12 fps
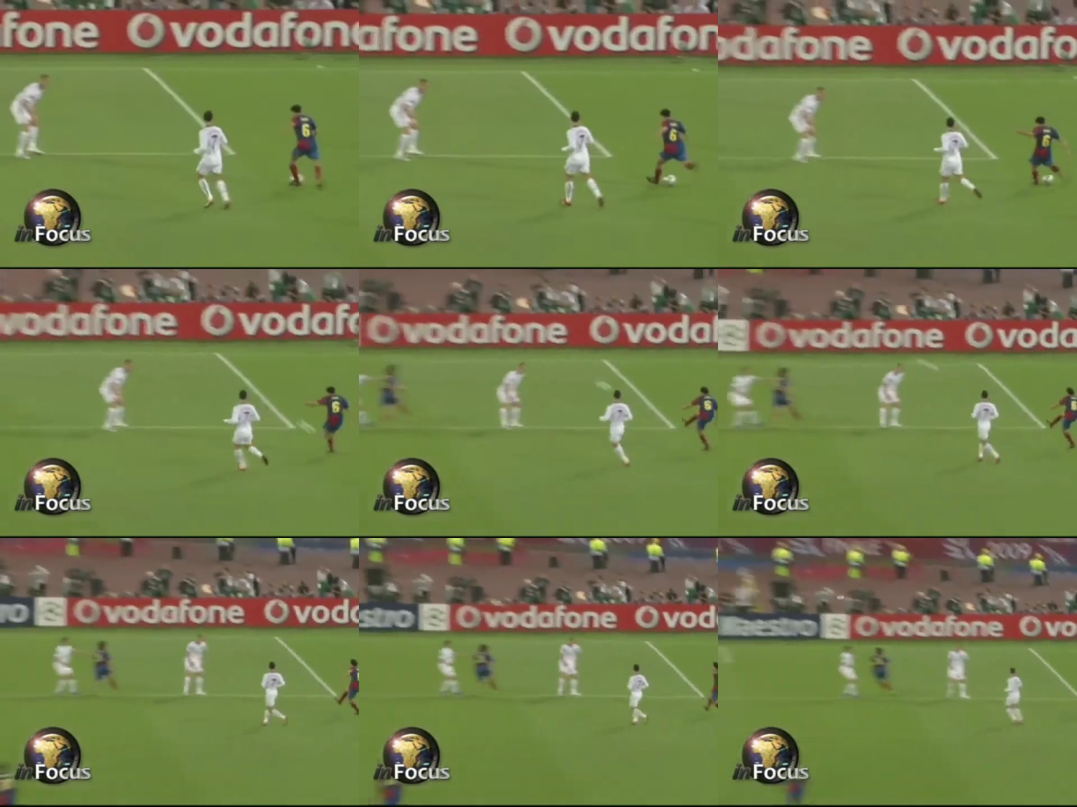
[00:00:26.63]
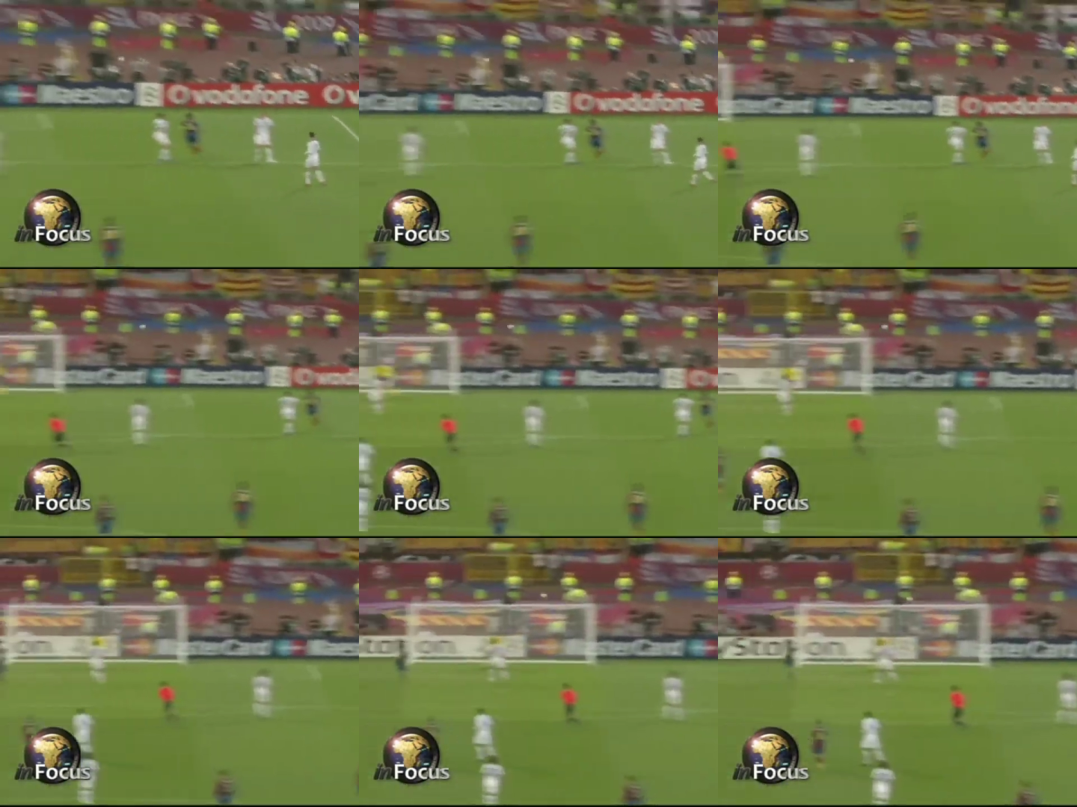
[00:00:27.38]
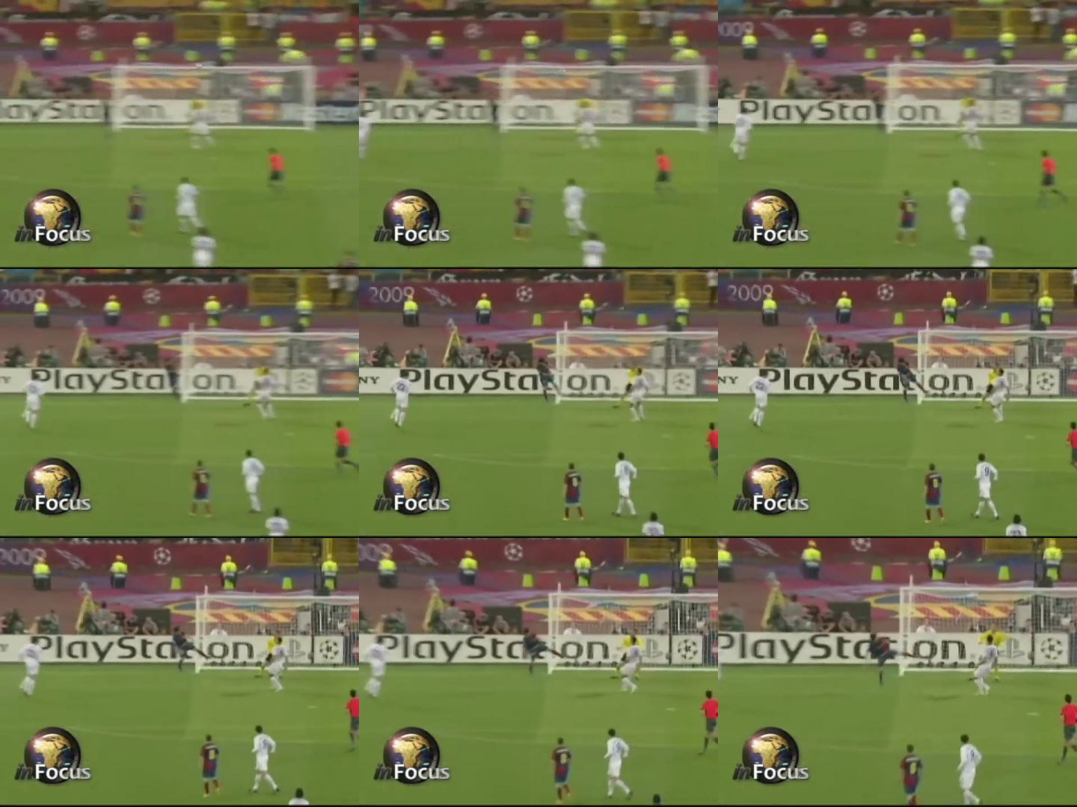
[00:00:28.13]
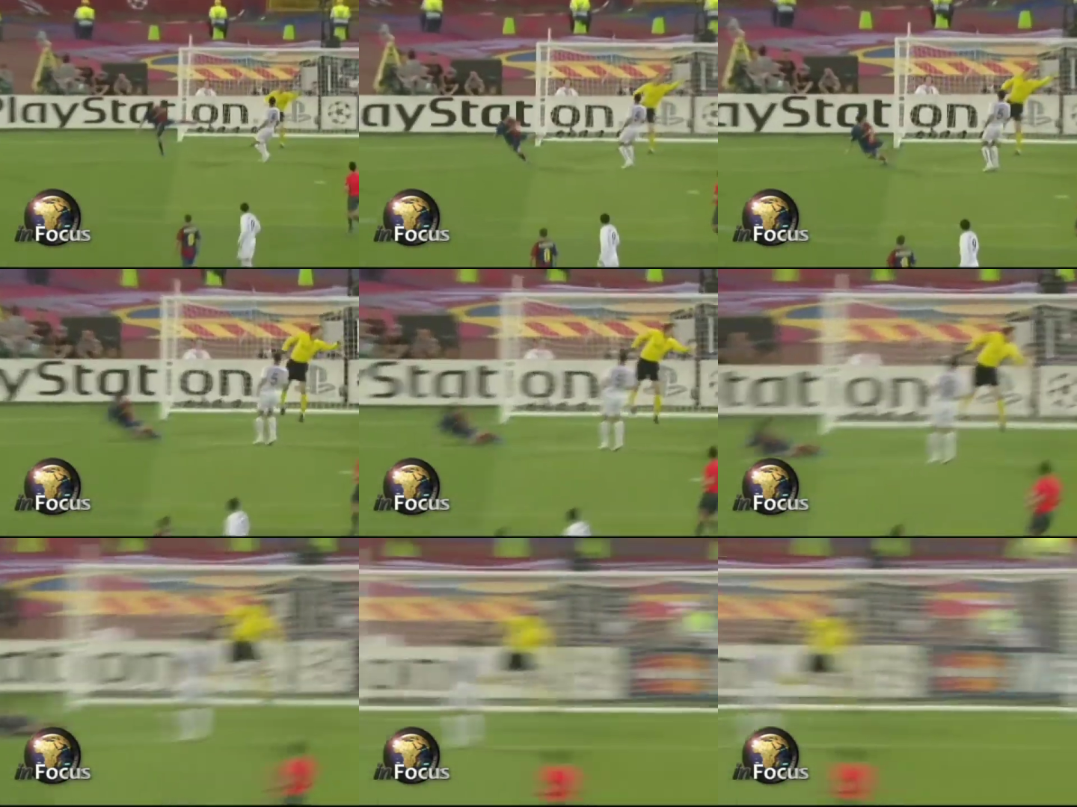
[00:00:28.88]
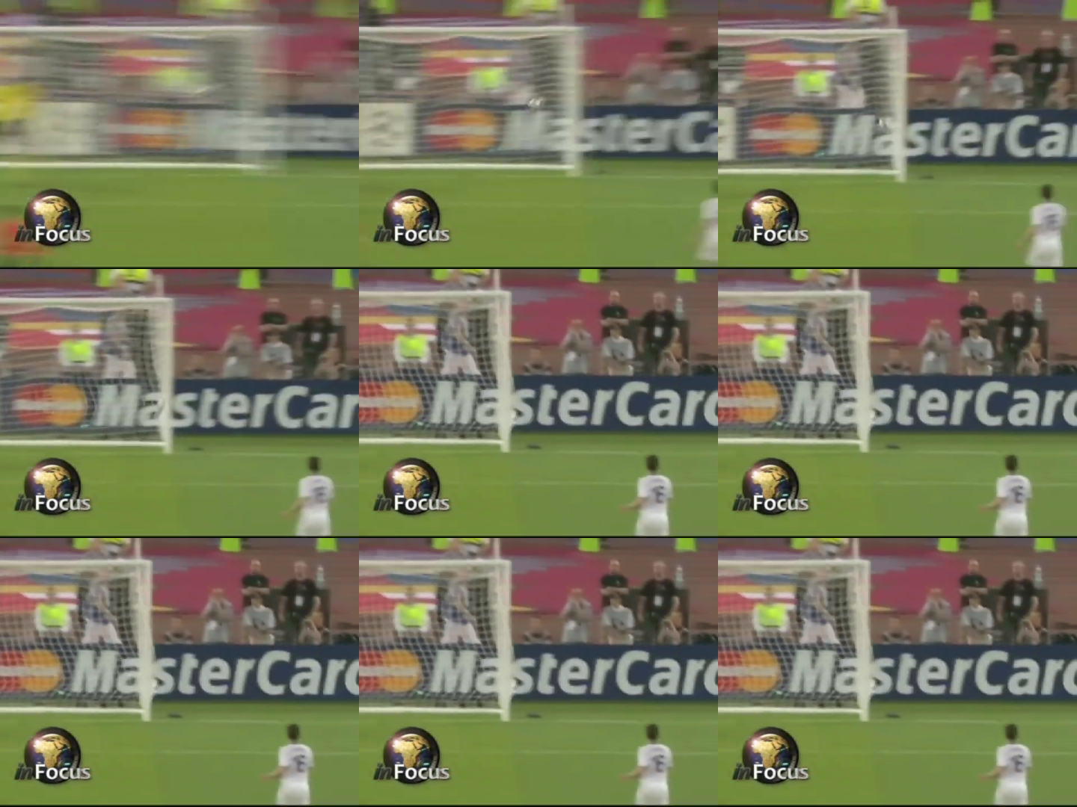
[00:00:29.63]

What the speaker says: [unreadable: no face in view]